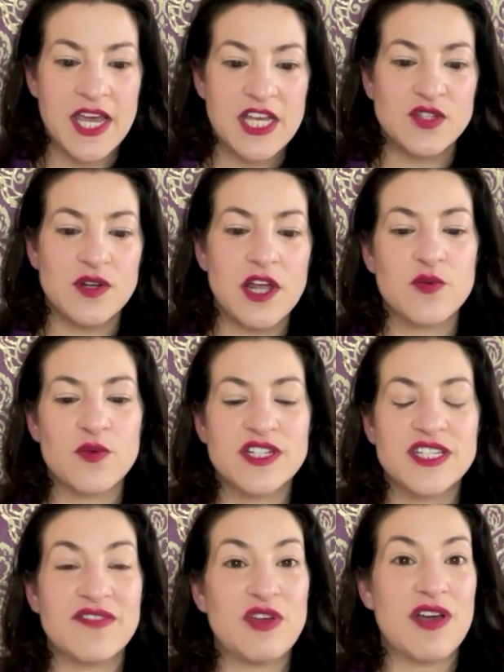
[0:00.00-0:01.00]
So in other
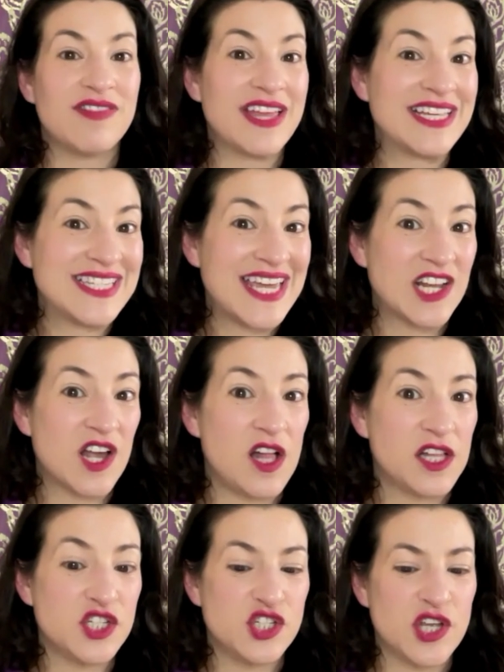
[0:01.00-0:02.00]
words, if you have like 10
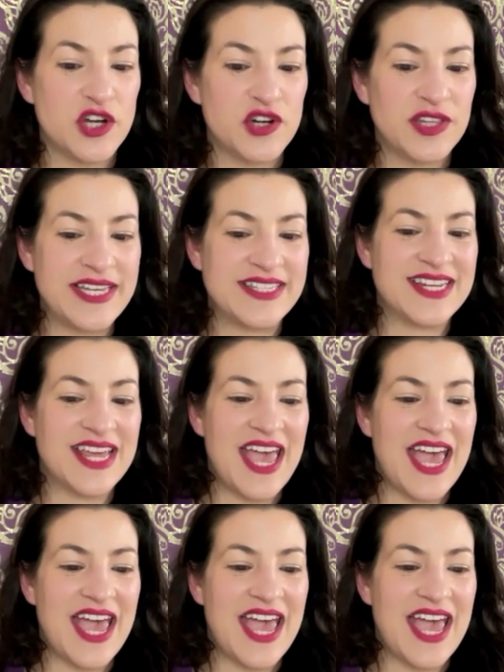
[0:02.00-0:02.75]
colleges on your list